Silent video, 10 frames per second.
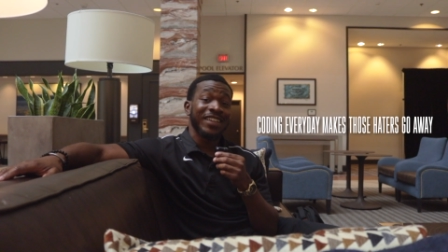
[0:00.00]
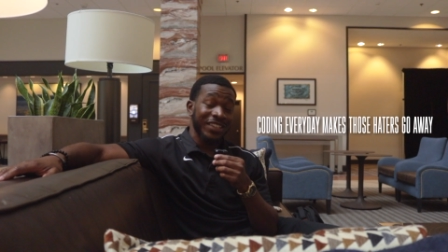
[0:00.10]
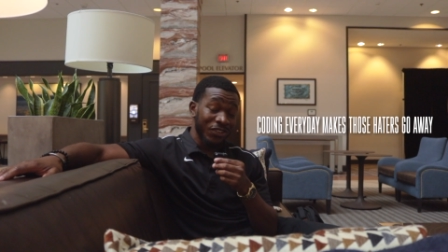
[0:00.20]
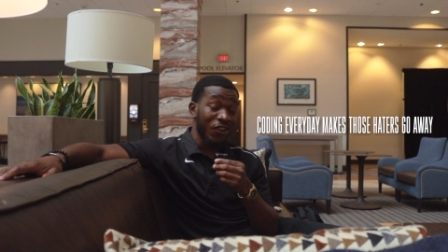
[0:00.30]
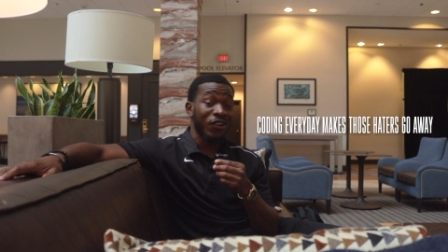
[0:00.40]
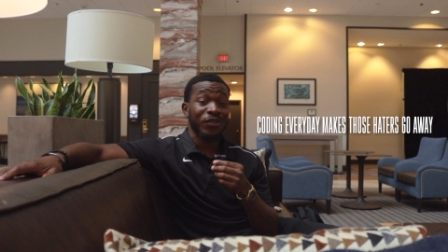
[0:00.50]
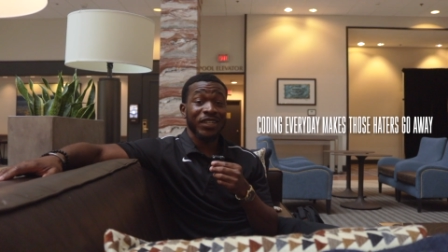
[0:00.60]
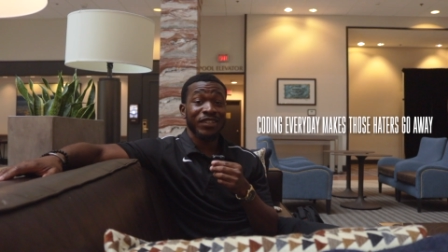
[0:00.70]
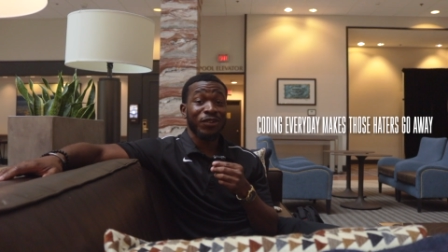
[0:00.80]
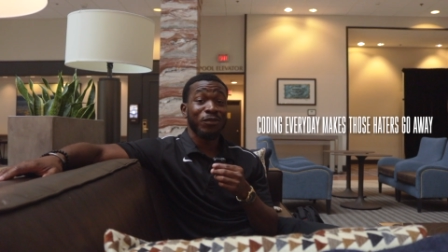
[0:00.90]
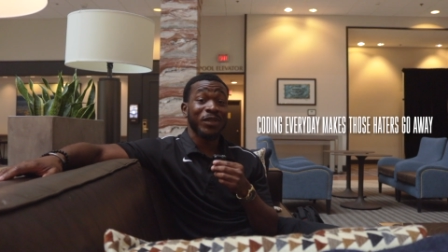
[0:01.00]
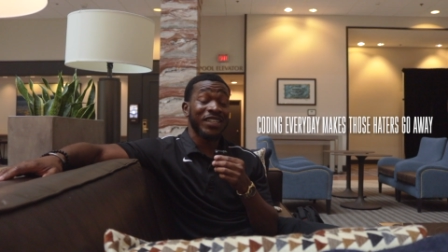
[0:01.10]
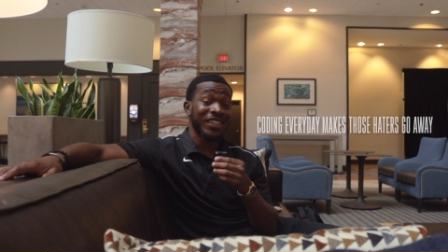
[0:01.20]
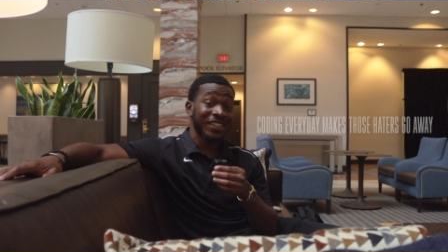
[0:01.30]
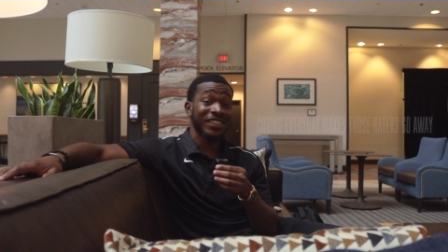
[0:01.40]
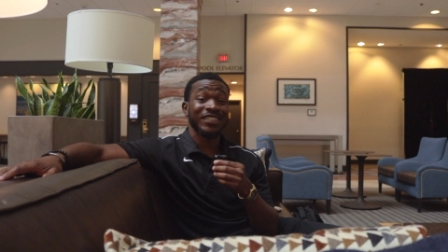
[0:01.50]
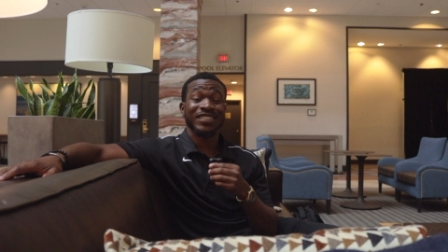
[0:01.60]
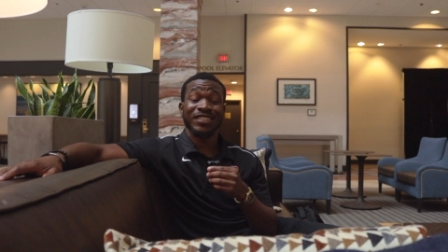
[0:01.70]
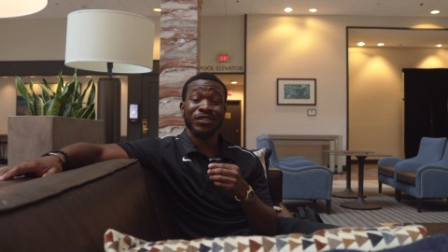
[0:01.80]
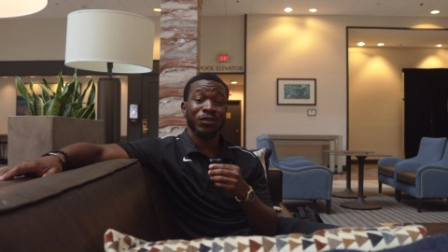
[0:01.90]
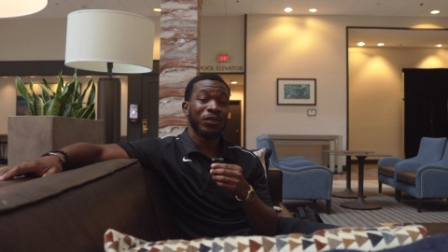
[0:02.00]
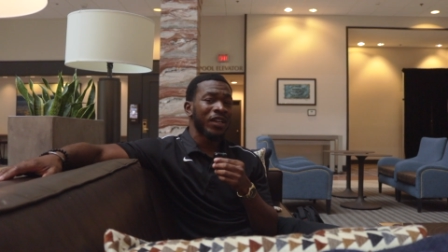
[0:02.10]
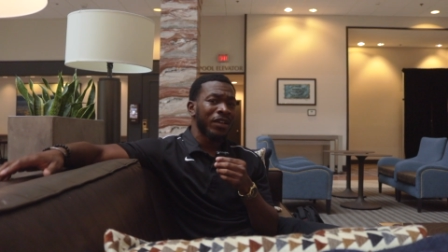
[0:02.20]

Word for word: Y'all already know because, you know,